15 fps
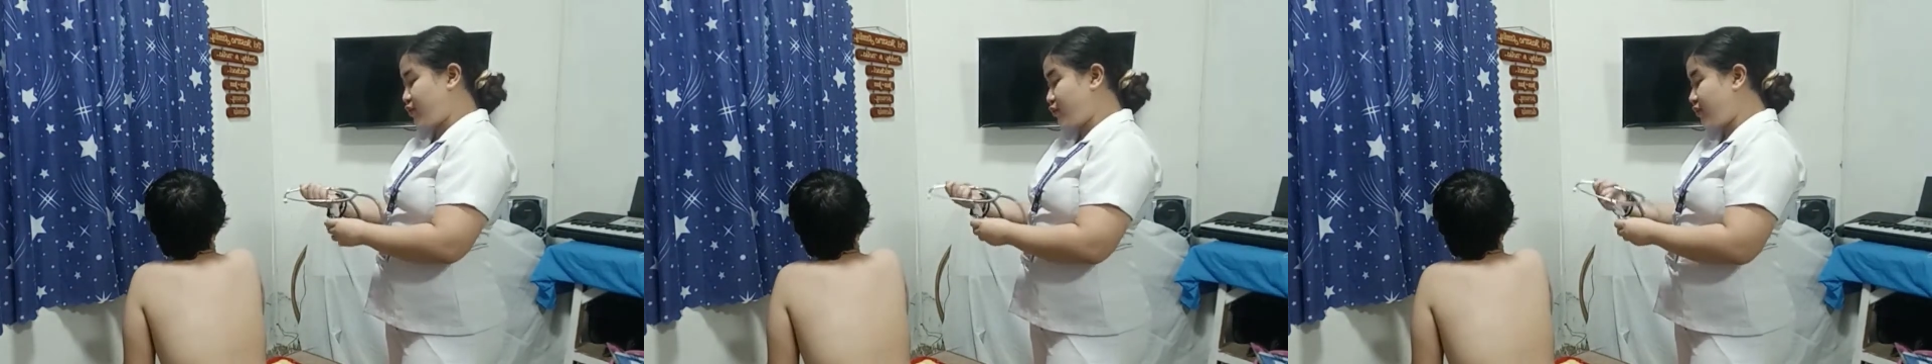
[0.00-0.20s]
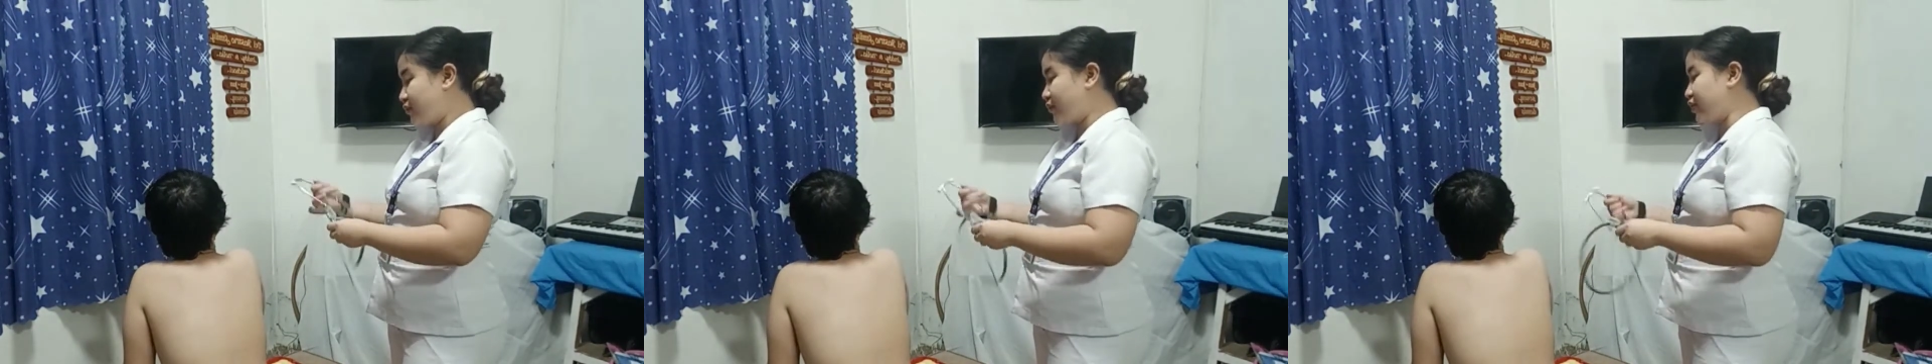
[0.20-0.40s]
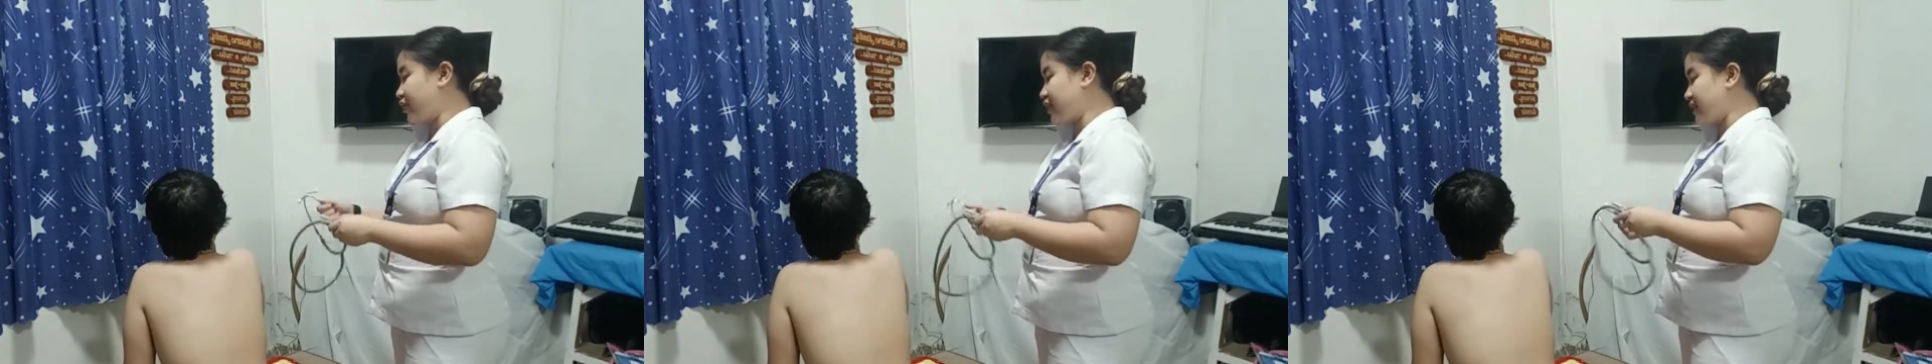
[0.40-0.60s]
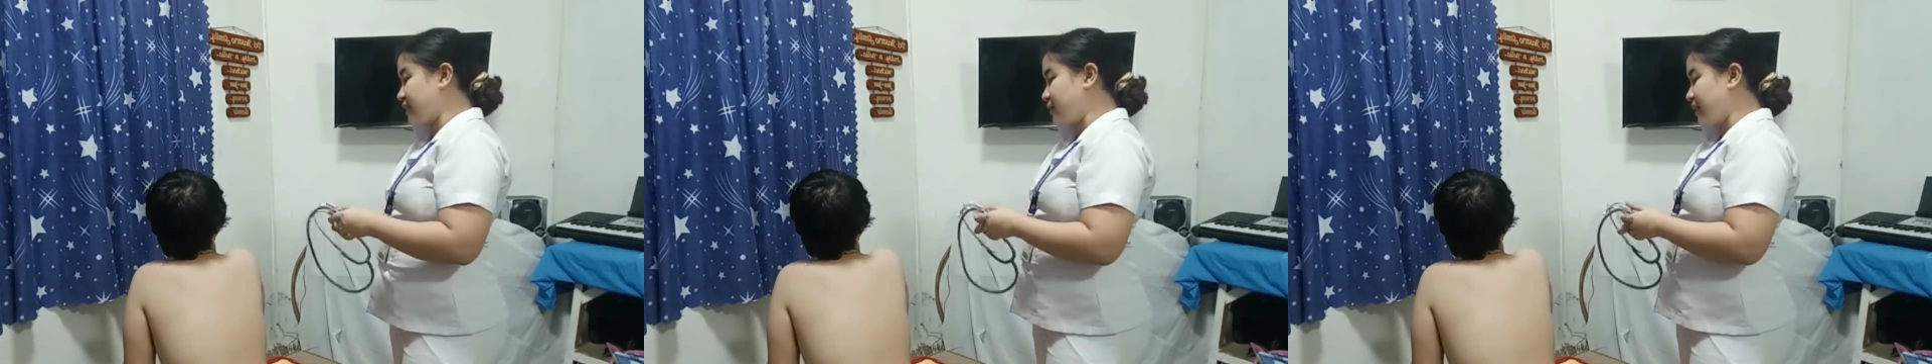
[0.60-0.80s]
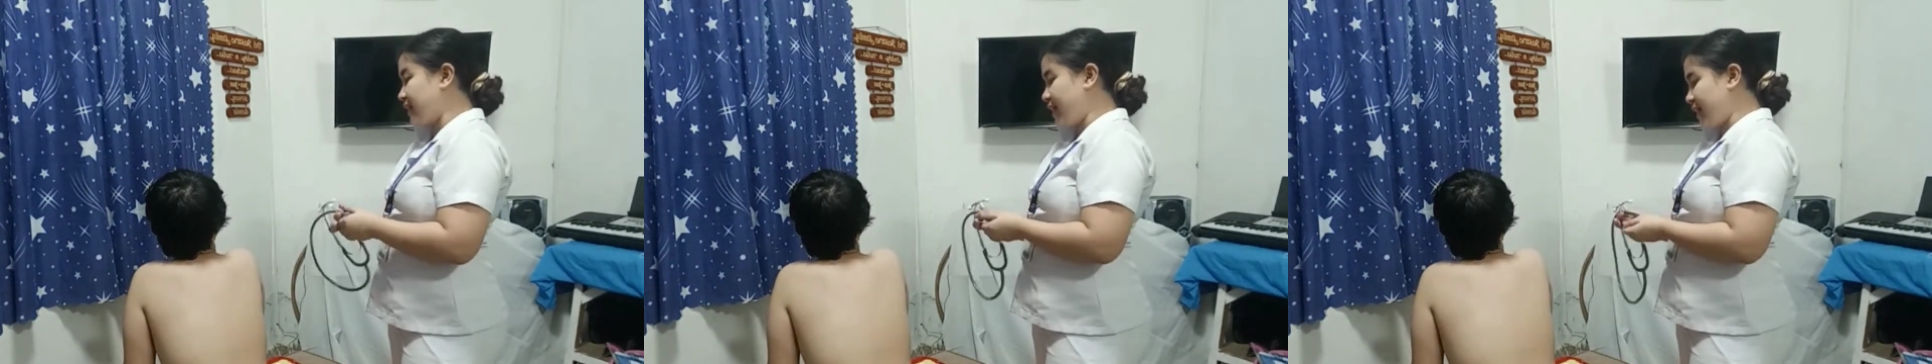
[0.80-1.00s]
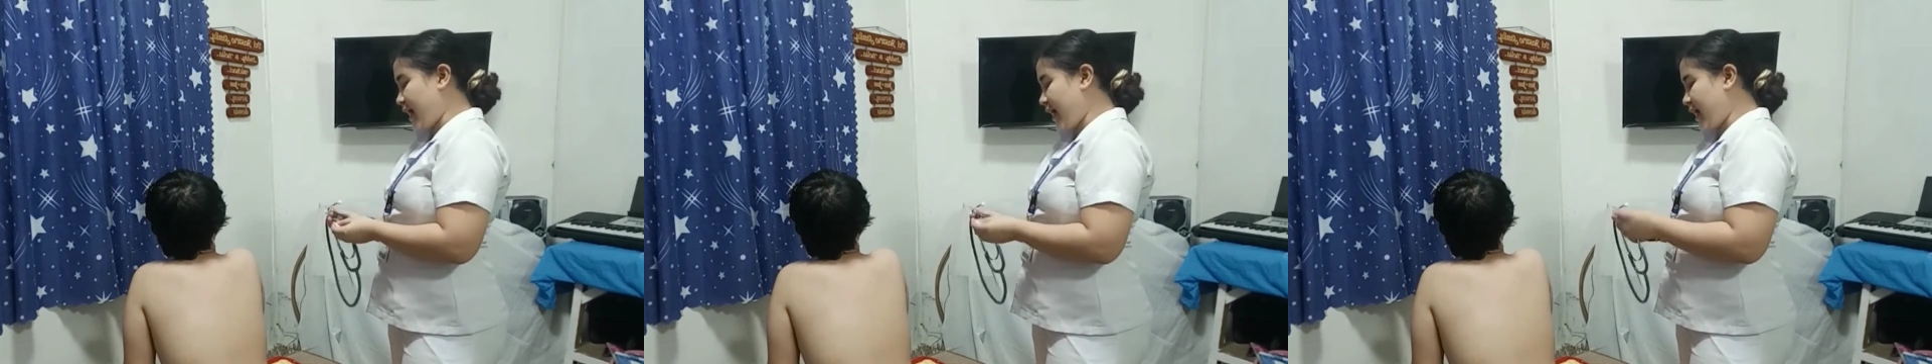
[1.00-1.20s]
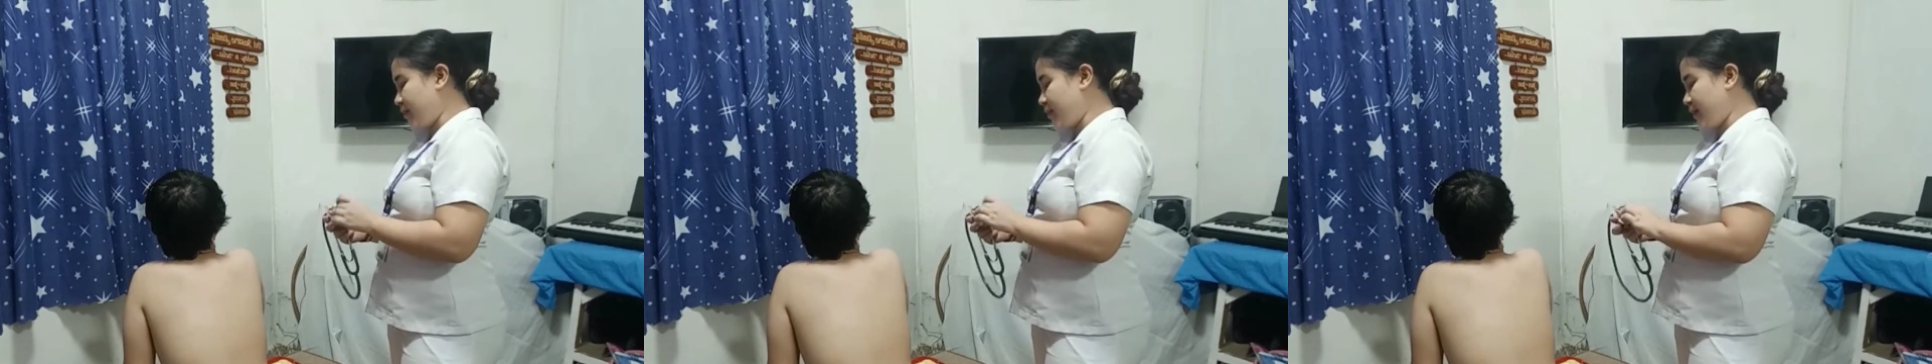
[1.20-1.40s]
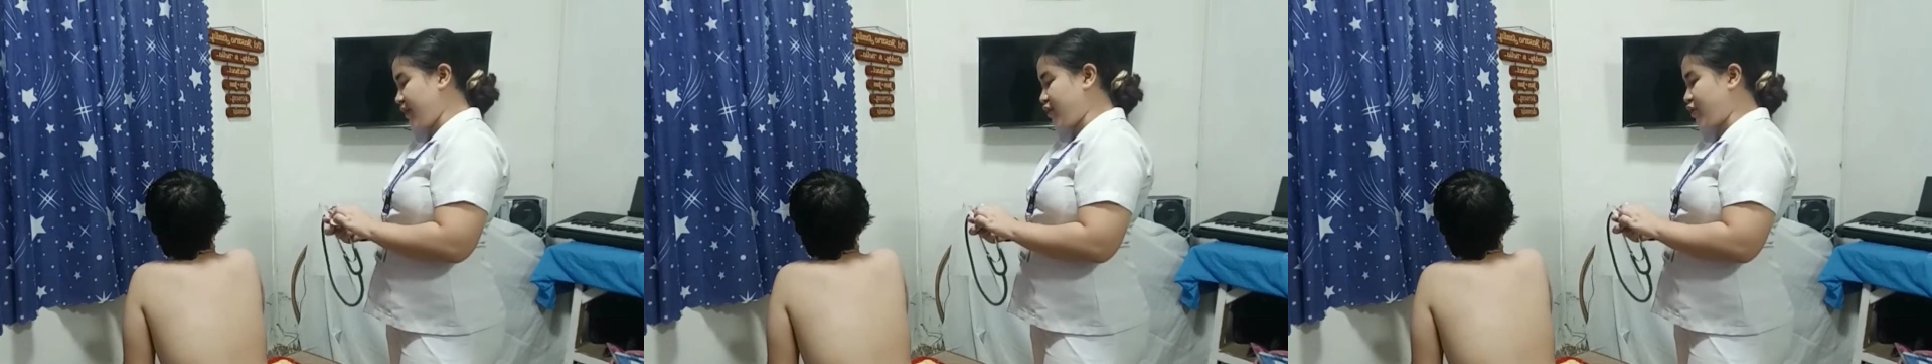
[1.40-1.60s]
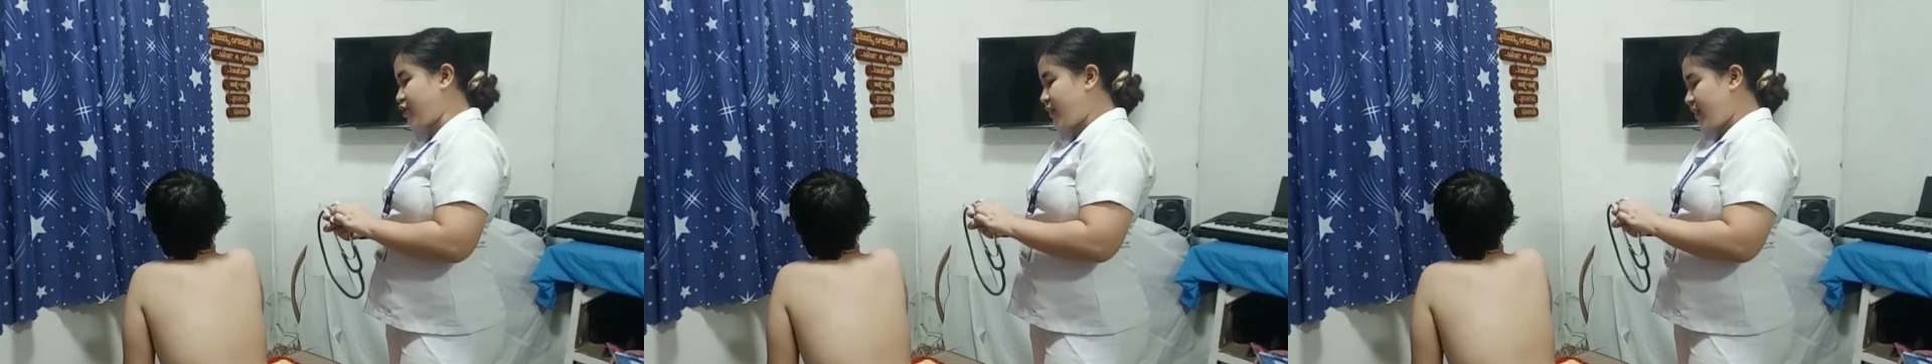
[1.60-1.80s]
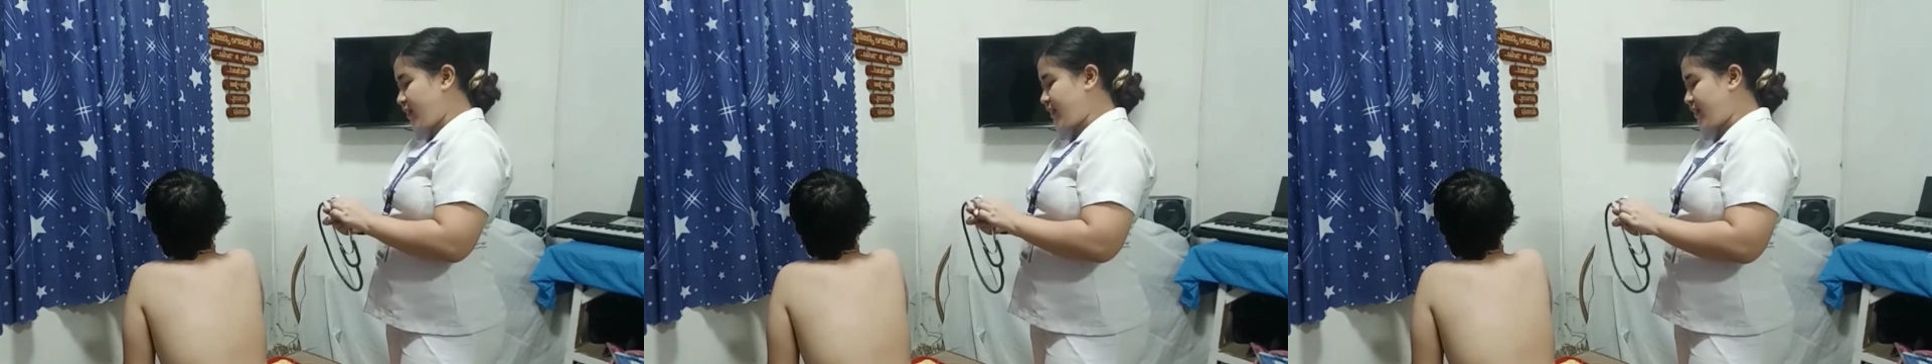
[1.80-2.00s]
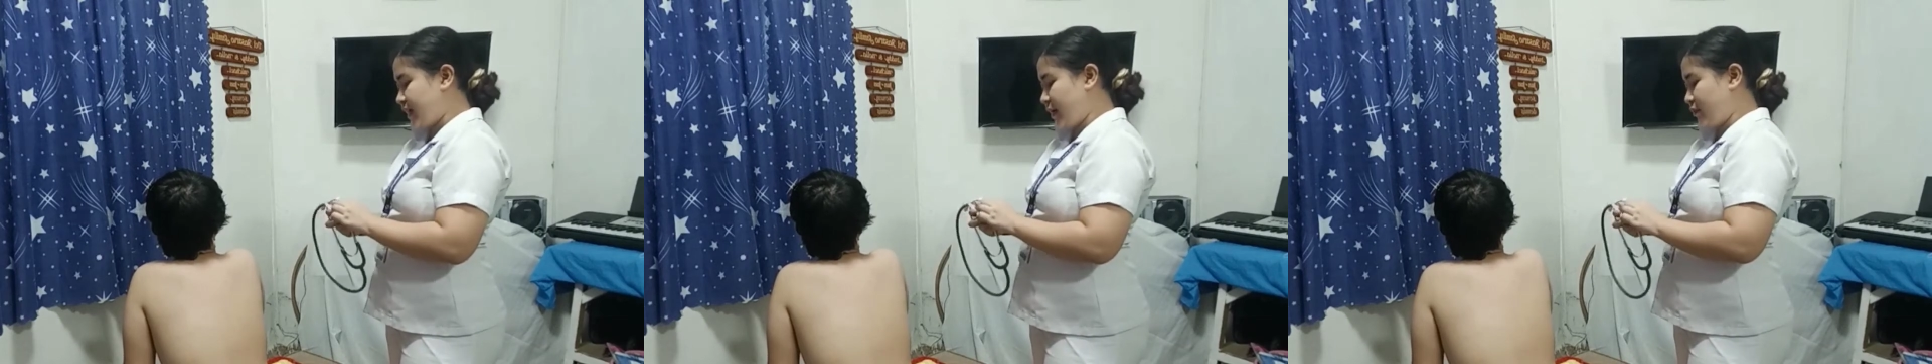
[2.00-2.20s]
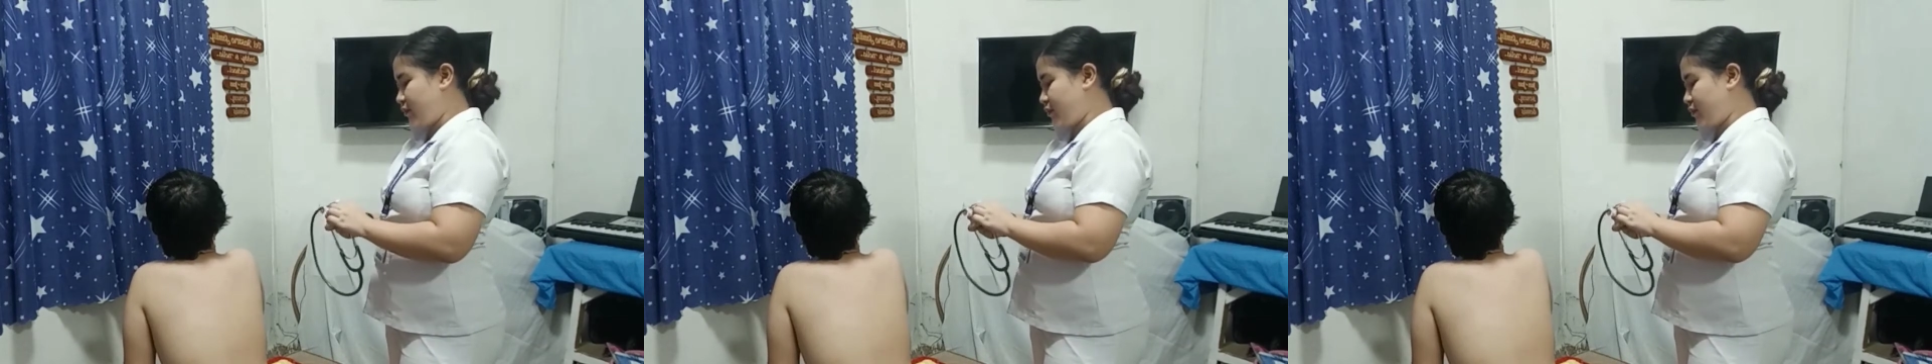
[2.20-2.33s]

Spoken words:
used for transmitting high pitch sound.